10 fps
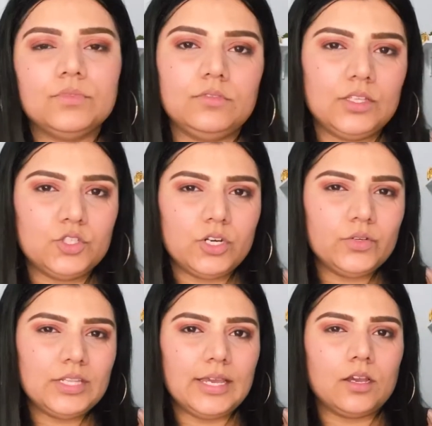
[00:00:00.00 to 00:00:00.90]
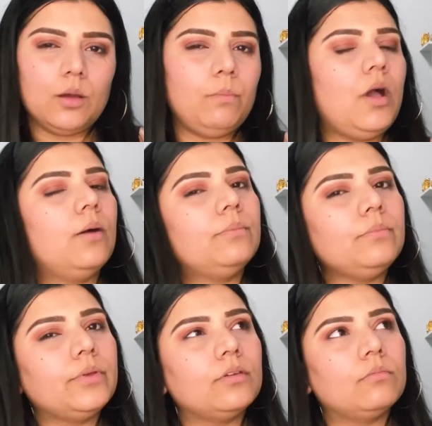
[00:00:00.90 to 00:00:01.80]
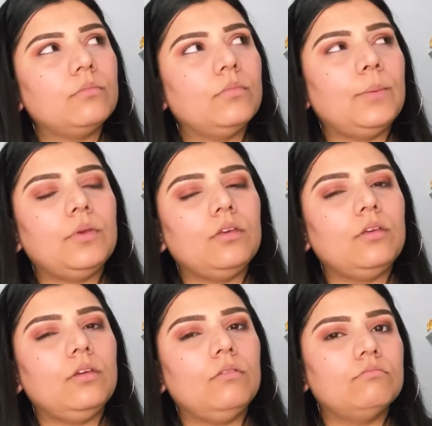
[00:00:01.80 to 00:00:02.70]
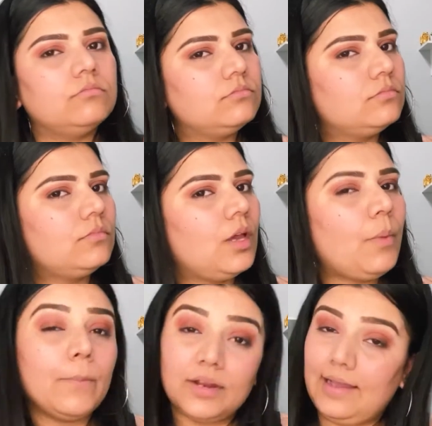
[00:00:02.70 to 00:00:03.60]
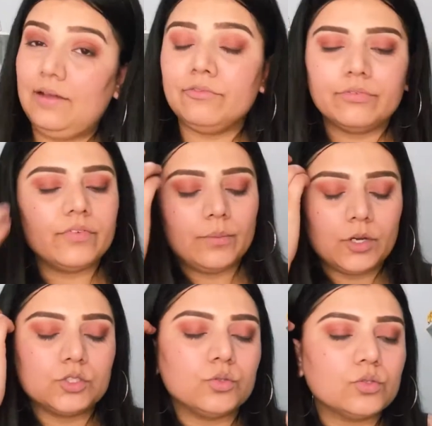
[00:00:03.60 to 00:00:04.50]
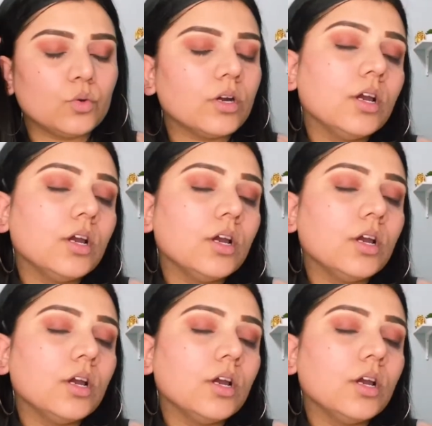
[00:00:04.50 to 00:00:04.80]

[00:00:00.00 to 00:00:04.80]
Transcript: That's around like a pump, maybe a pump and a half, I'm not too sure.